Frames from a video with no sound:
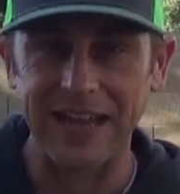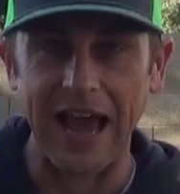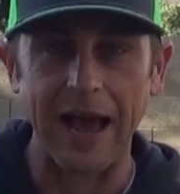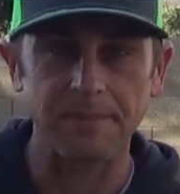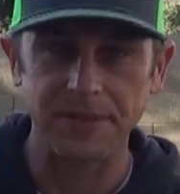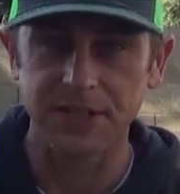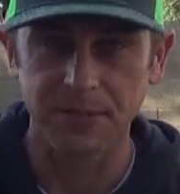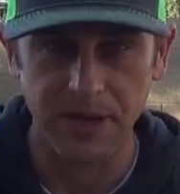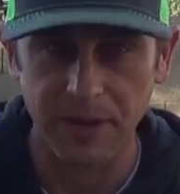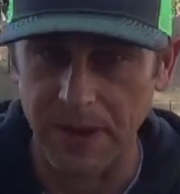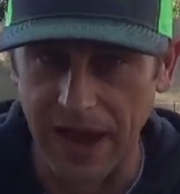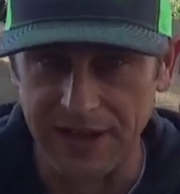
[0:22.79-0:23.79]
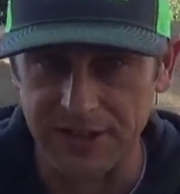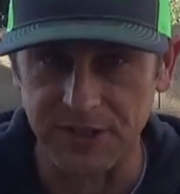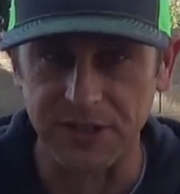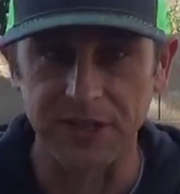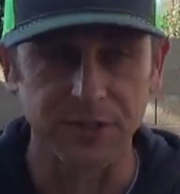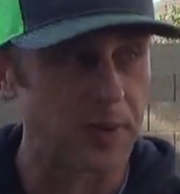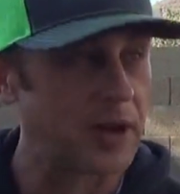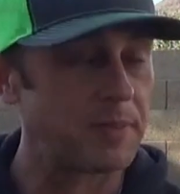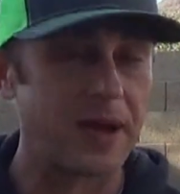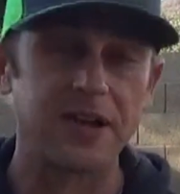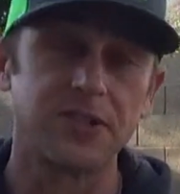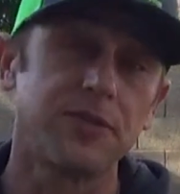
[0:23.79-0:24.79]
happens to be a pastor. He's been a
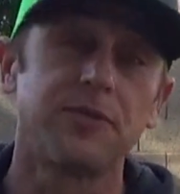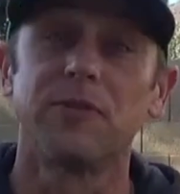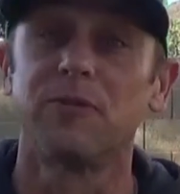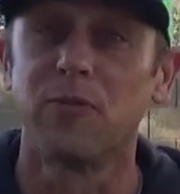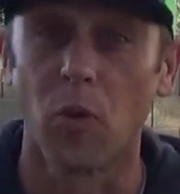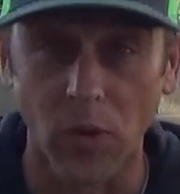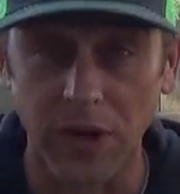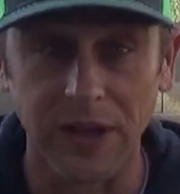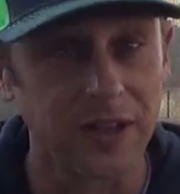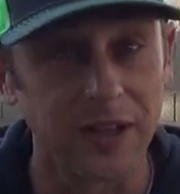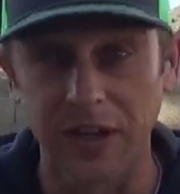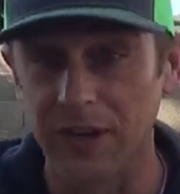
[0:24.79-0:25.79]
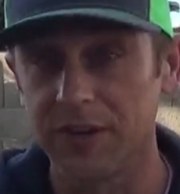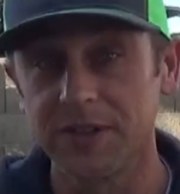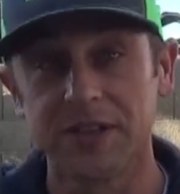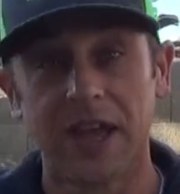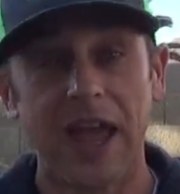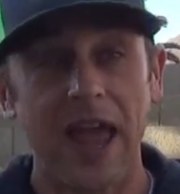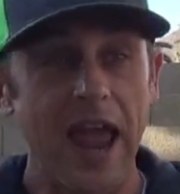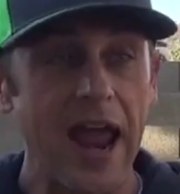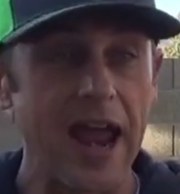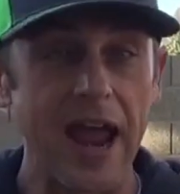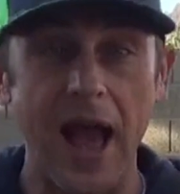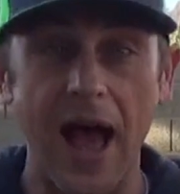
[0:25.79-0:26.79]
pastor for 40 years
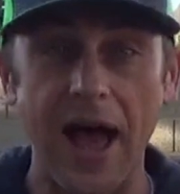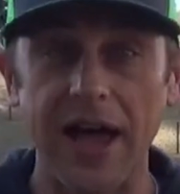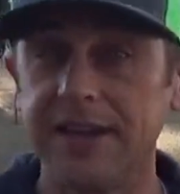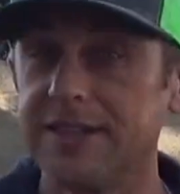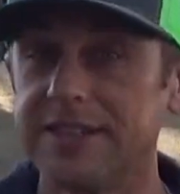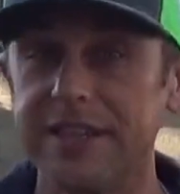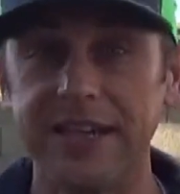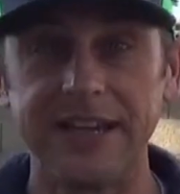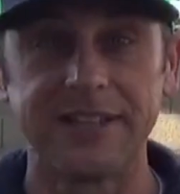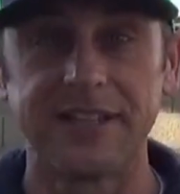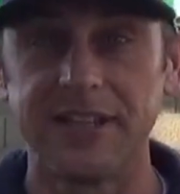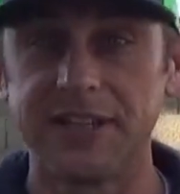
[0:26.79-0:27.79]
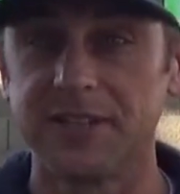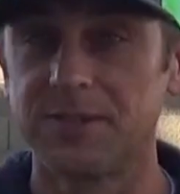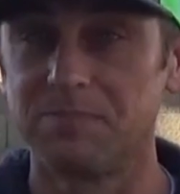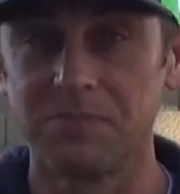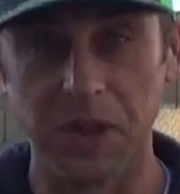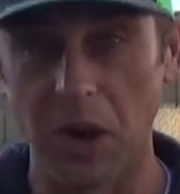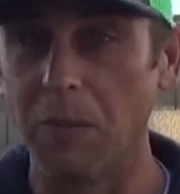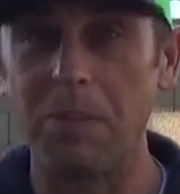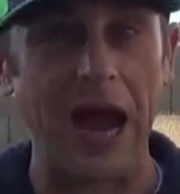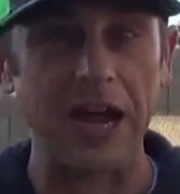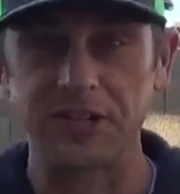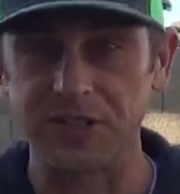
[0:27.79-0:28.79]
and it's his, you know,
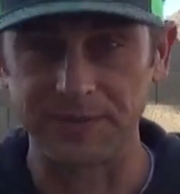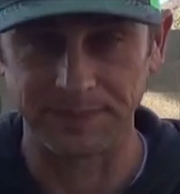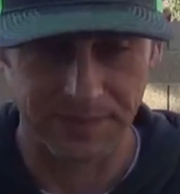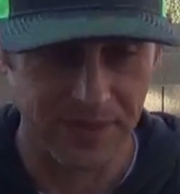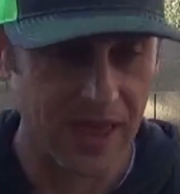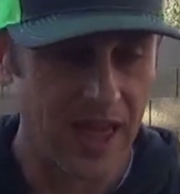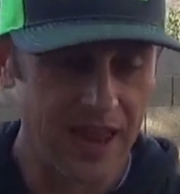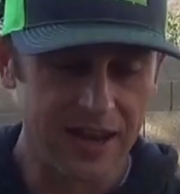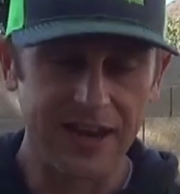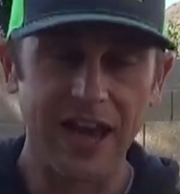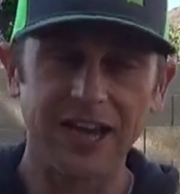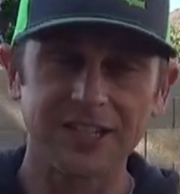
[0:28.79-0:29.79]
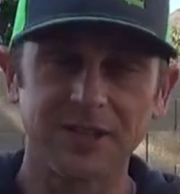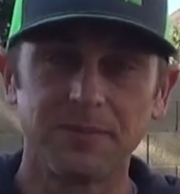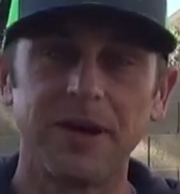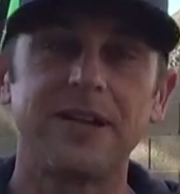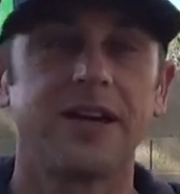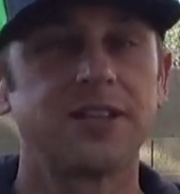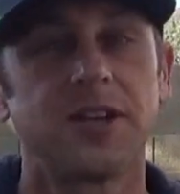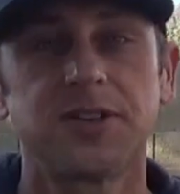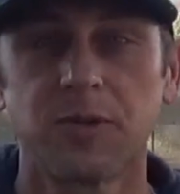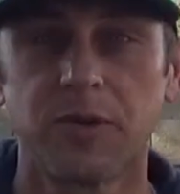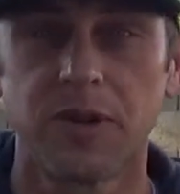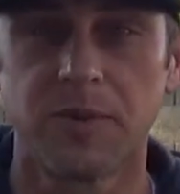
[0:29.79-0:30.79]
passion Next, my dad's
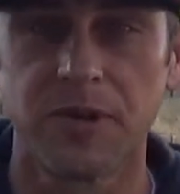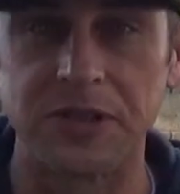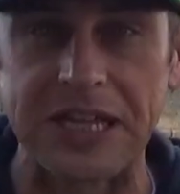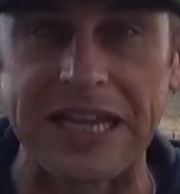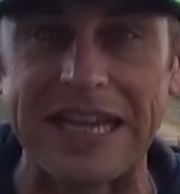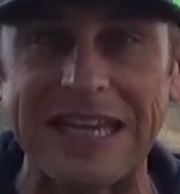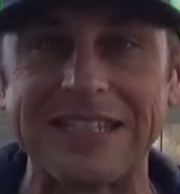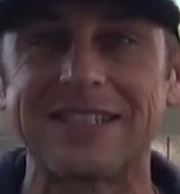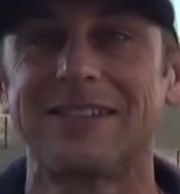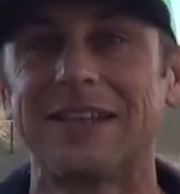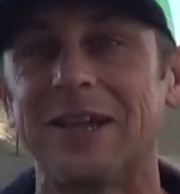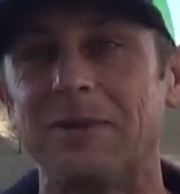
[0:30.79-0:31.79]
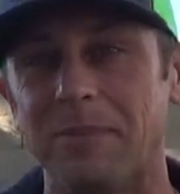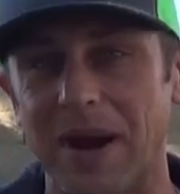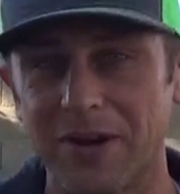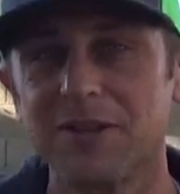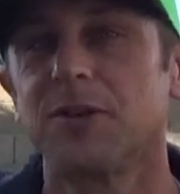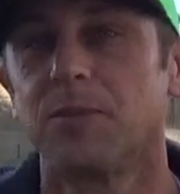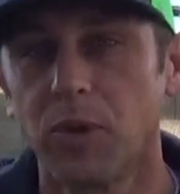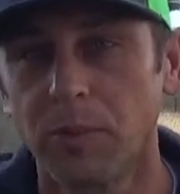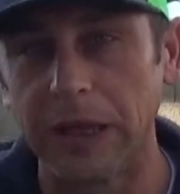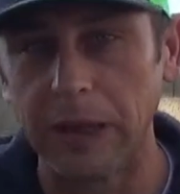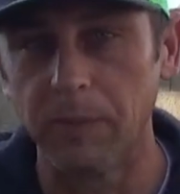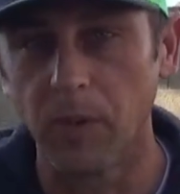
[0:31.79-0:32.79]
also one of the most easily embarrassable
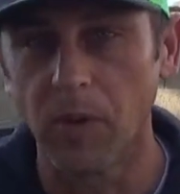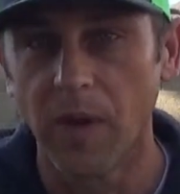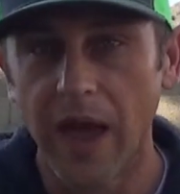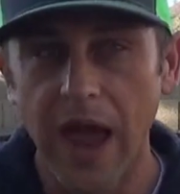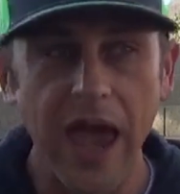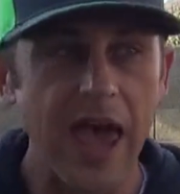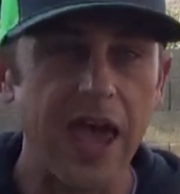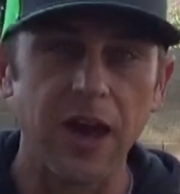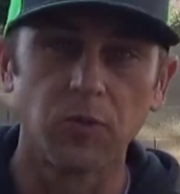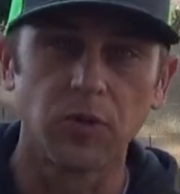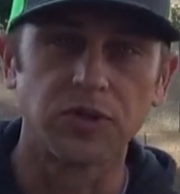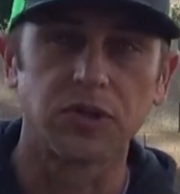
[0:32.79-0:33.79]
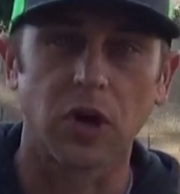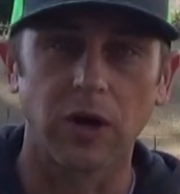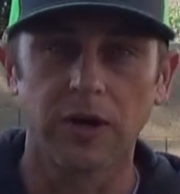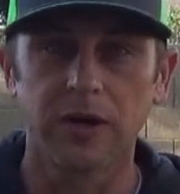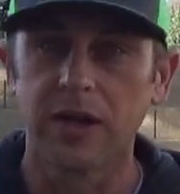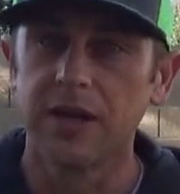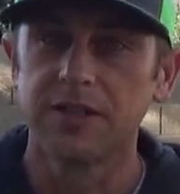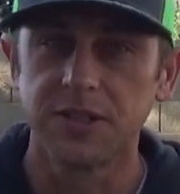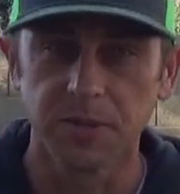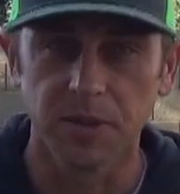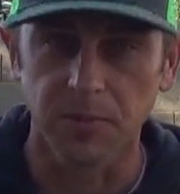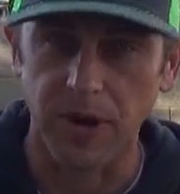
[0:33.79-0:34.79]
people and will turn
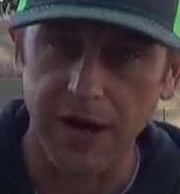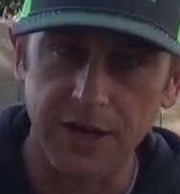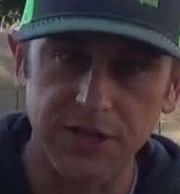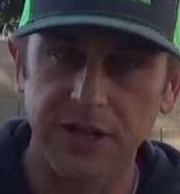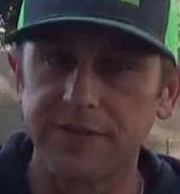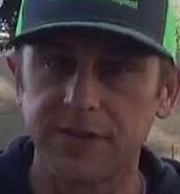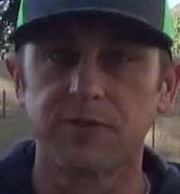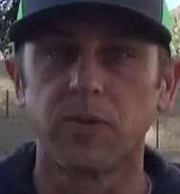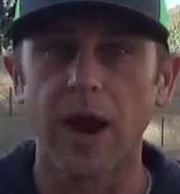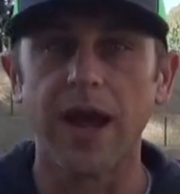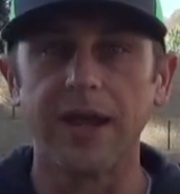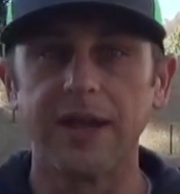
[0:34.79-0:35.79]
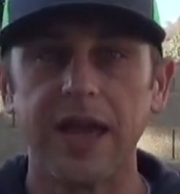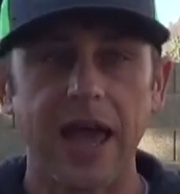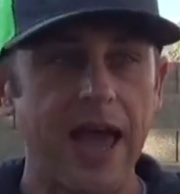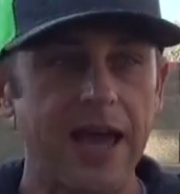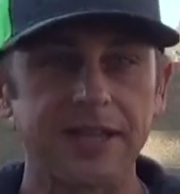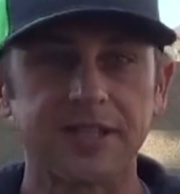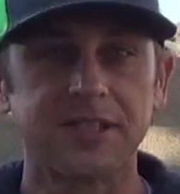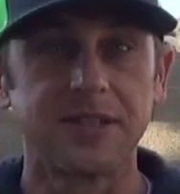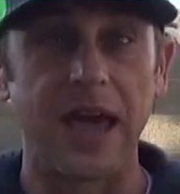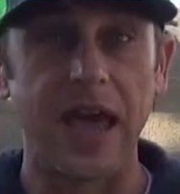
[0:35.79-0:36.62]
some of the brightest shades of red at,